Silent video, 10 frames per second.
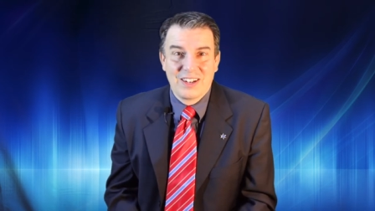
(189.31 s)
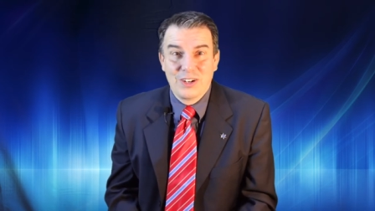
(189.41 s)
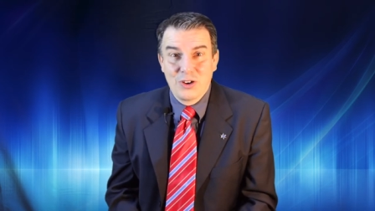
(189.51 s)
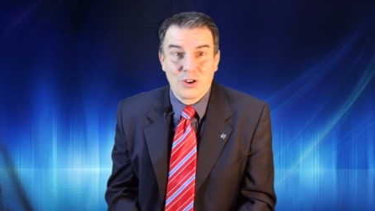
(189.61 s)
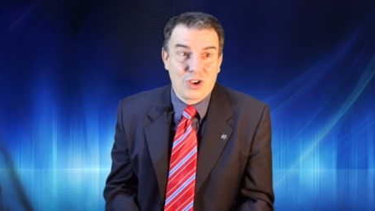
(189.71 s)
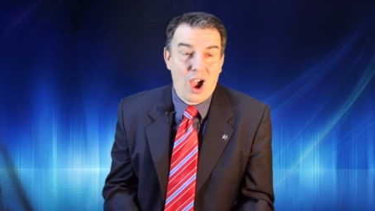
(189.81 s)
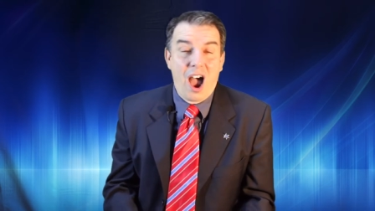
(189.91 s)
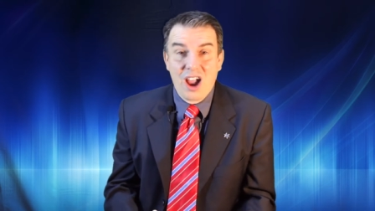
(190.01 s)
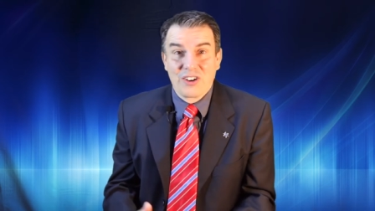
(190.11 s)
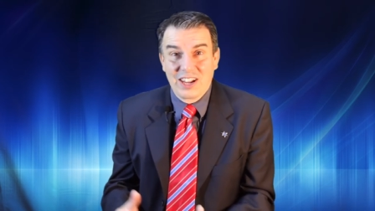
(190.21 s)
no
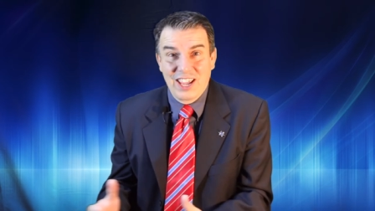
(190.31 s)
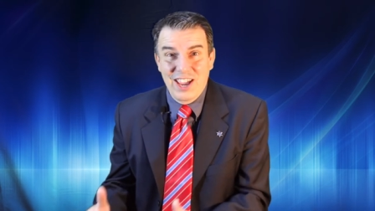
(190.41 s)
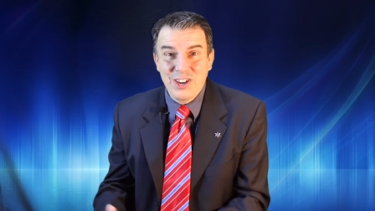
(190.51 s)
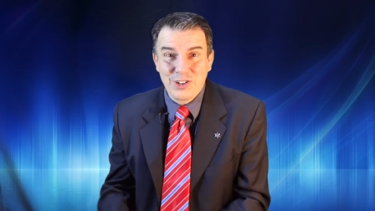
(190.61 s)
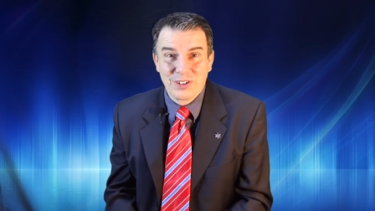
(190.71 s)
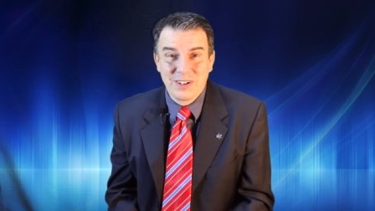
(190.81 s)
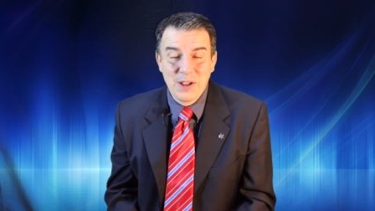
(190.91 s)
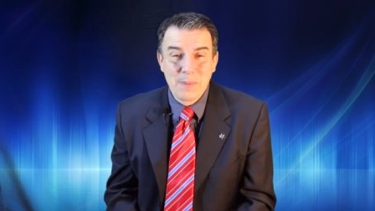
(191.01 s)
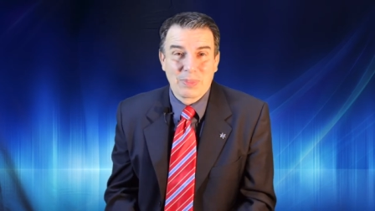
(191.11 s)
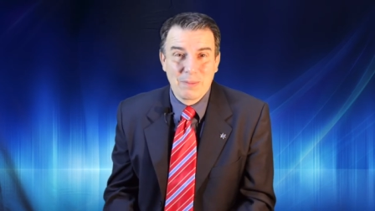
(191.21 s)
congregation,
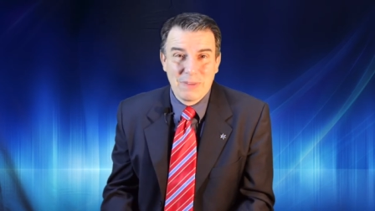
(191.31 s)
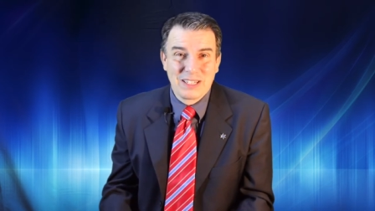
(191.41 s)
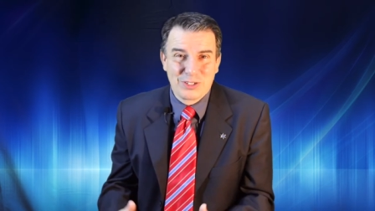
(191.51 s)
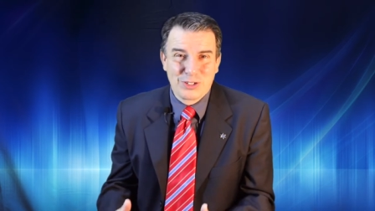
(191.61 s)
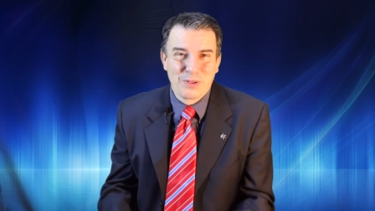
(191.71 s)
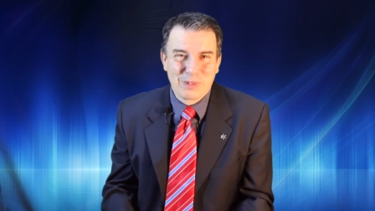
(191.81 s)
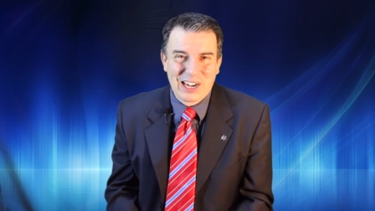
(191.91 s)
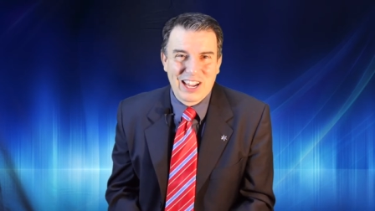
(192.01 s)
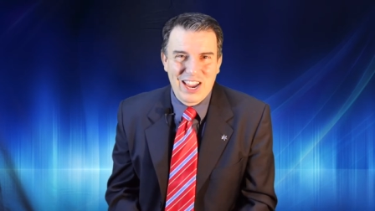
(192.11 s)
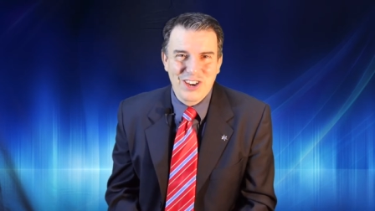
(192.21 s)
but
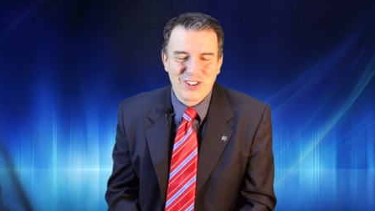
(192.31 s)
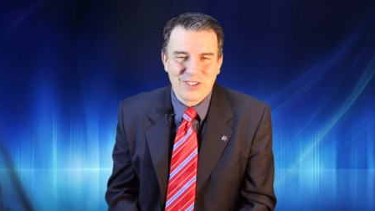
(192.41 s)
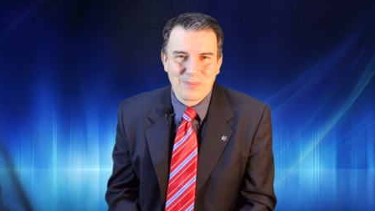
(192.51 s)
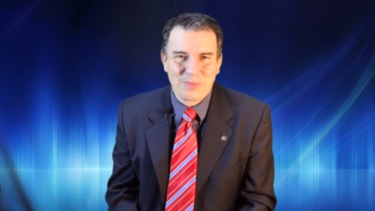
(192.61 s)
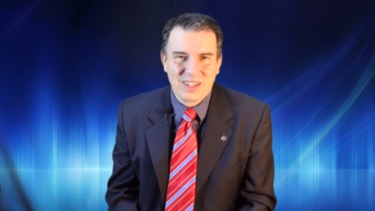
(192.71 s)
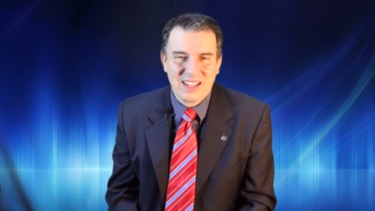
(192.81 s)
Zoomgregation.